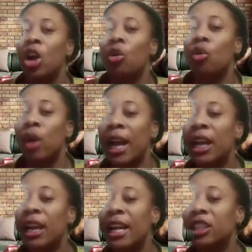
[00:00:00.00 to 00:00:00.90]

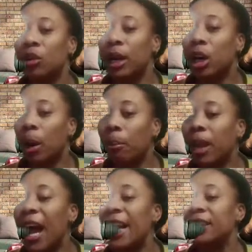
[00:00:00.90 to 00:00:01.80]
Regulatory
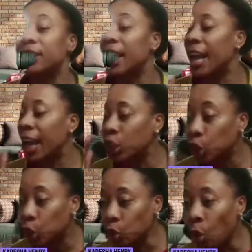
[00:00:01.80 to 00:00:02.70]
compliance, they
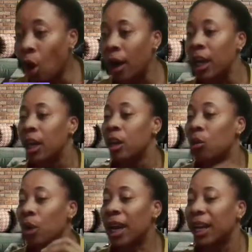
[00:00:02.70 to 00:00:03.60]
ensure the
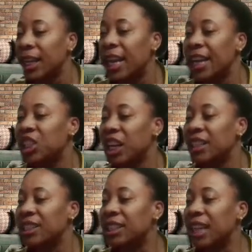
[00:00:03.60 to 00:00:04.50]

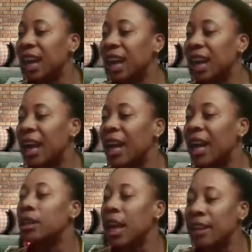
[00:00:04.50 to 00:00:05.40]
regulation said that
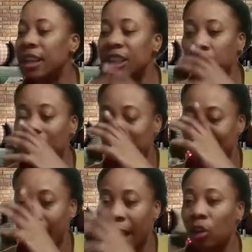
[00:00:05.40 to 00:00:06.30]
data must
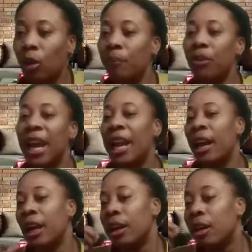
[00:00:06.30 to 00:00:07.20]
be
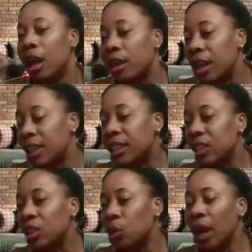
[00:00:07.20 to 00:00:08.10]
encrypted. This
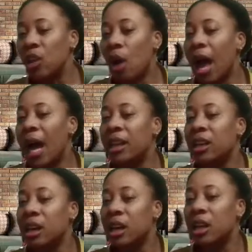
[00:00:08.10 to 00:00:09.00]
is the way you
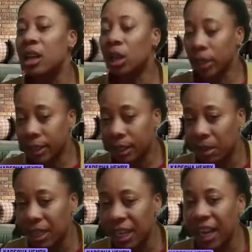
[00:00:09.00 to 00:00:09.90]
handle the
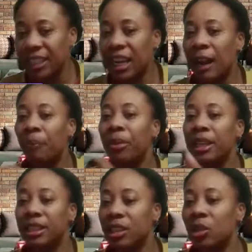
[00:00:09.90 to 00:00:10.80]
customer data.
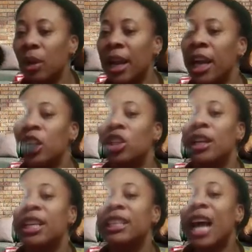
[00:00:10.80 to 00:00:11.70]
This is the way. So
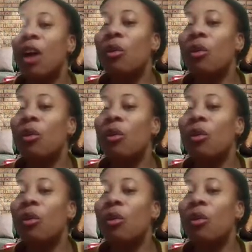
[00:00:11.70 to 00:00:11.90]
these are